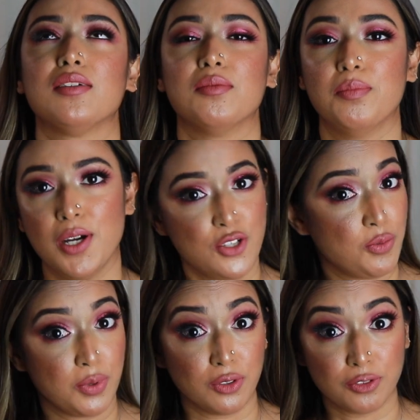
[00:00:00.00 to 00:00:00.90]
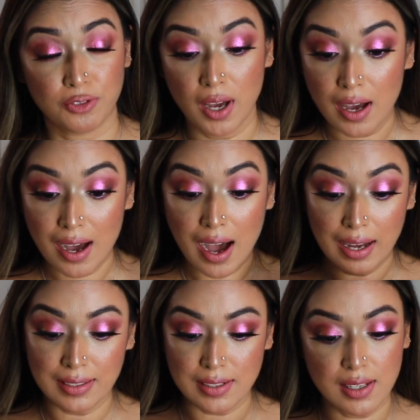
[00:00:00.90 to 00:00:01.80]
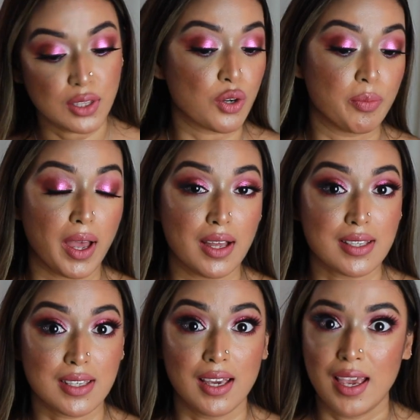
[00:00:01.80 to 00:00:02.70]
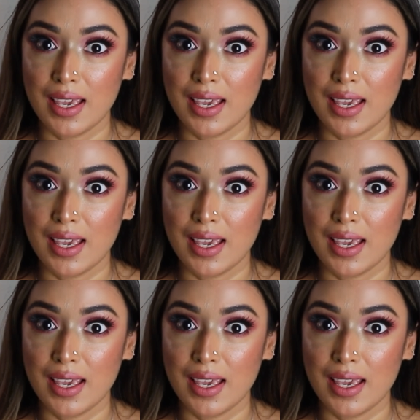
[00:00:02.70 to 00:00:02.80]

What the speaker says: budge proof underneath your mask,